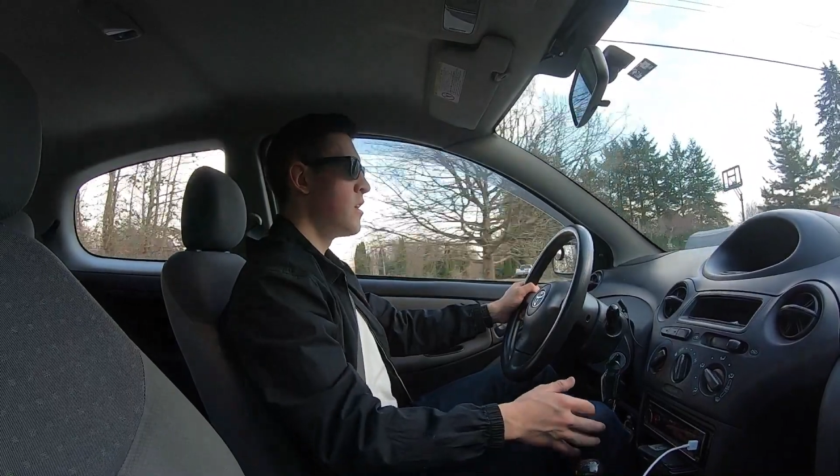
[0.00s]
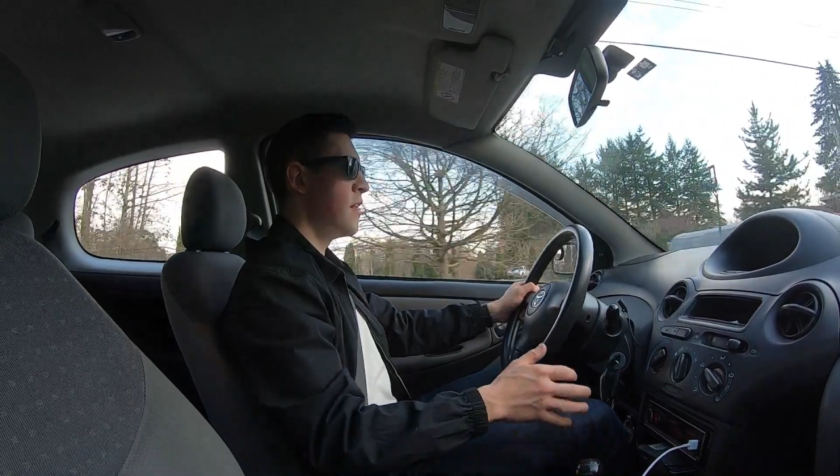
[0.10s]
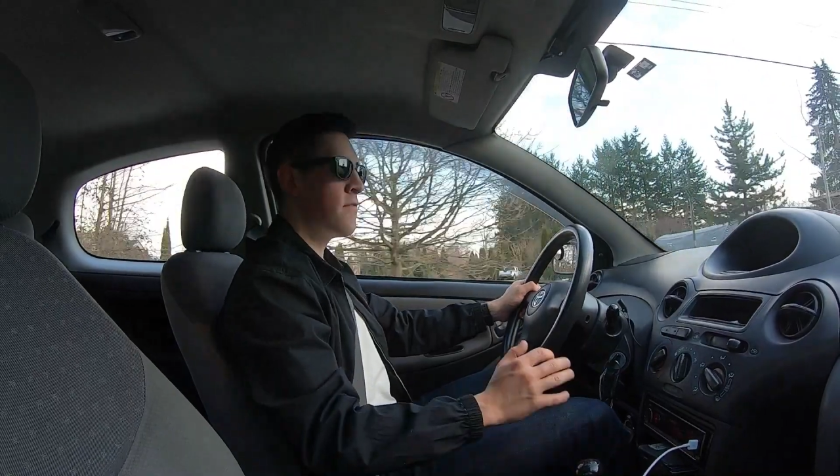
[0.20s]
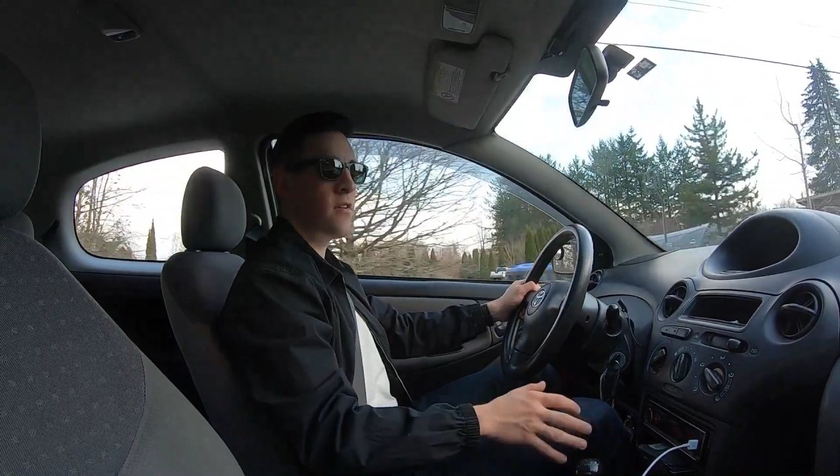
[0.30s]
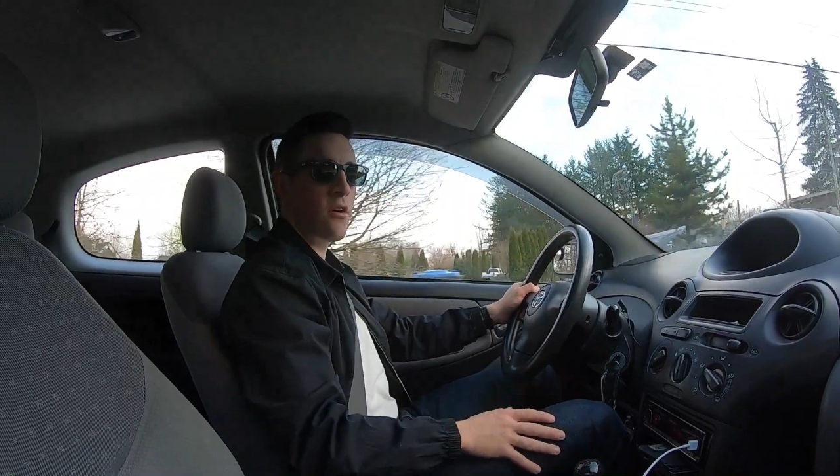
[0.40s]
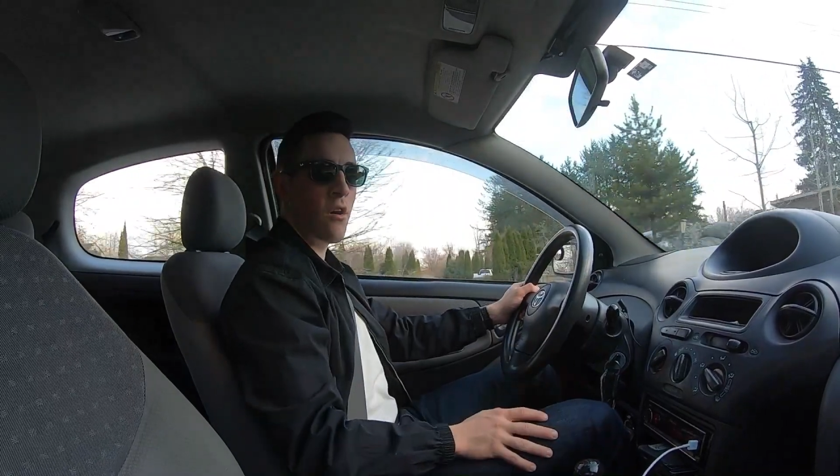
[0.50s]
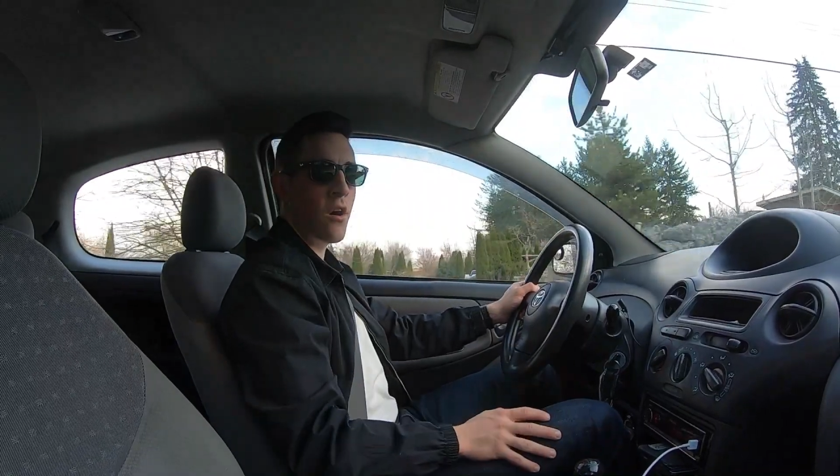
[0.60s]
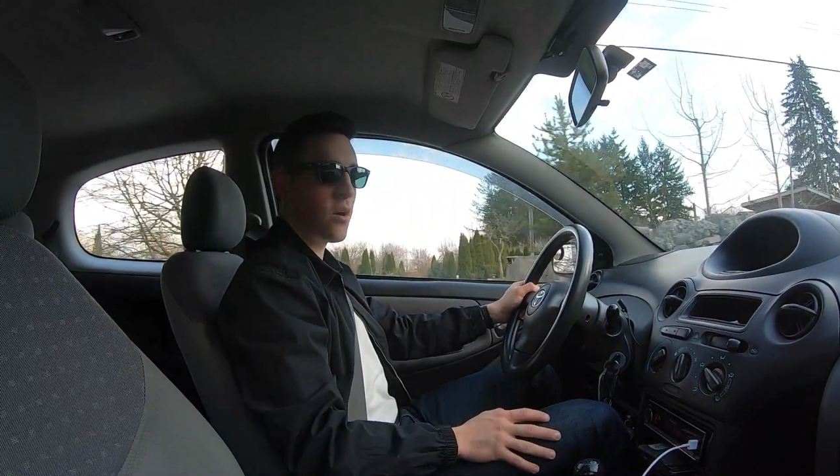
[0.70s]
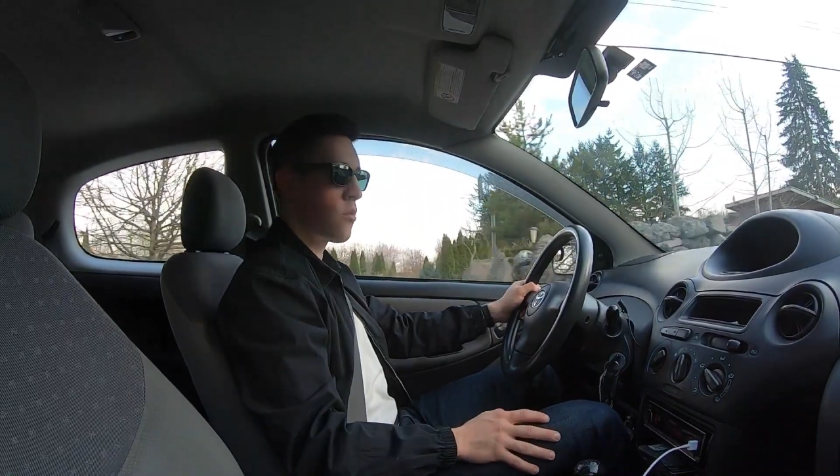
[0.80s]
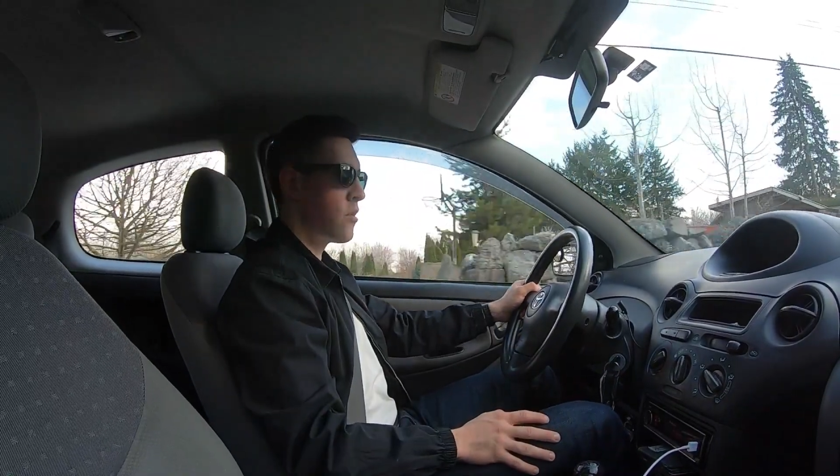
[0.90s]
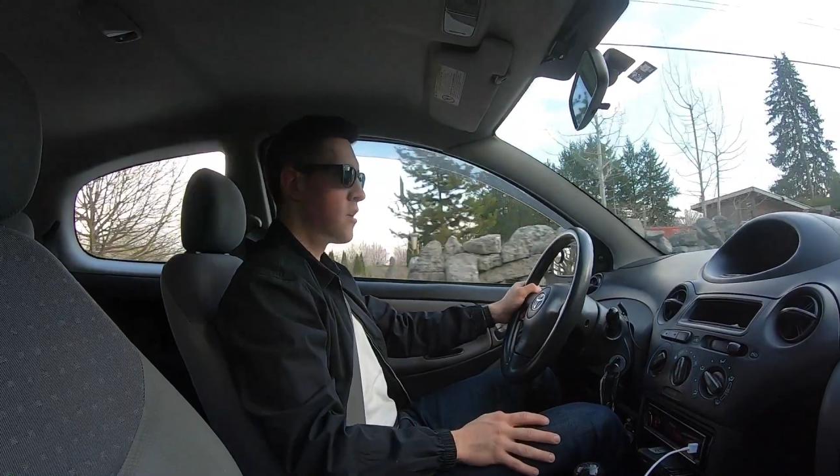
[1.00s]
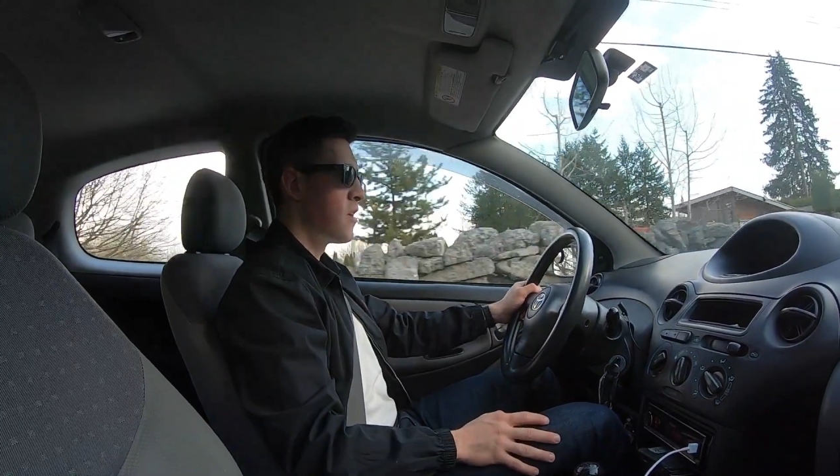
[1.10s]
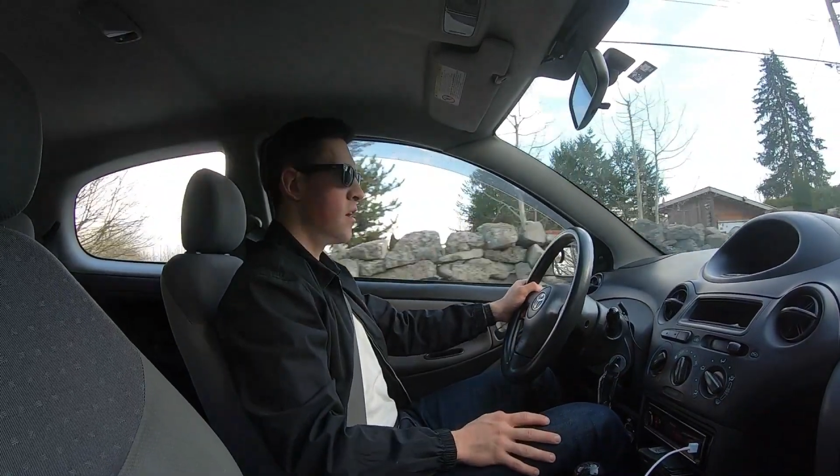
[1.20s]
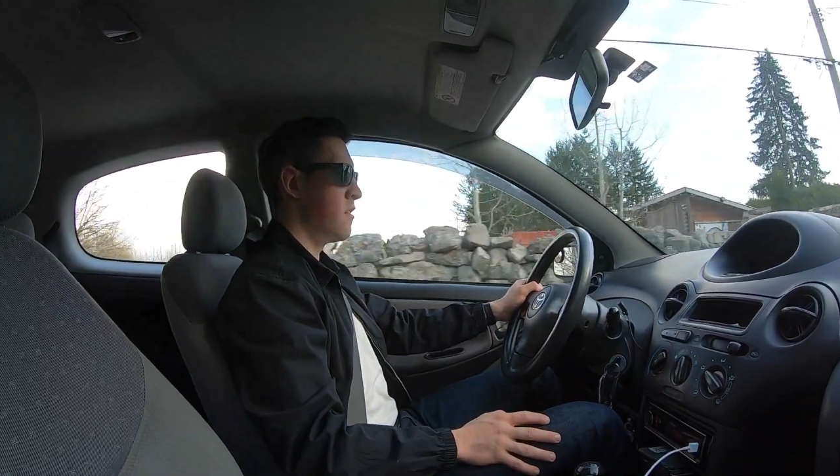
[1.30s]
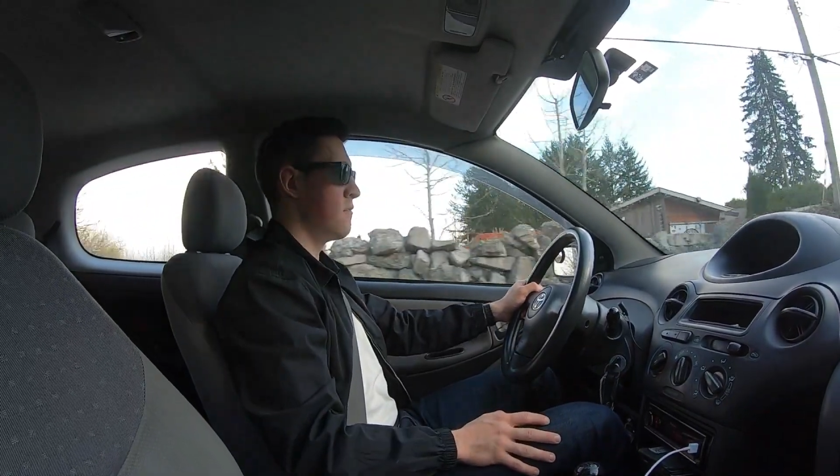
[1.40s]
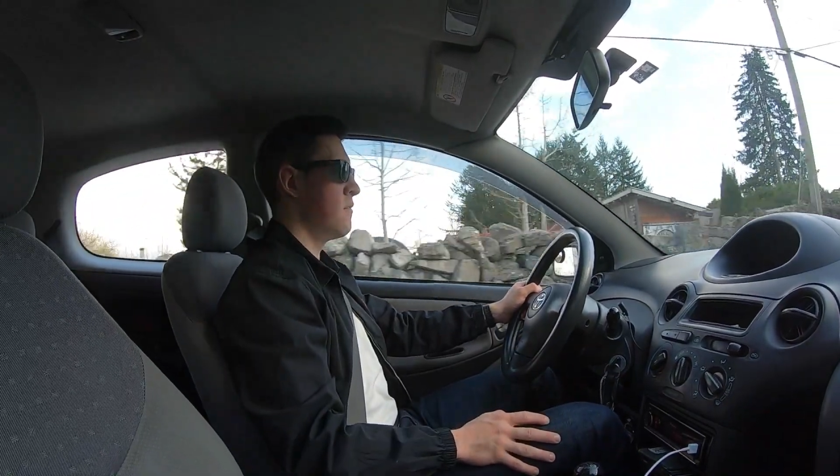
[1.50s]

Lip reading: it's very awkward and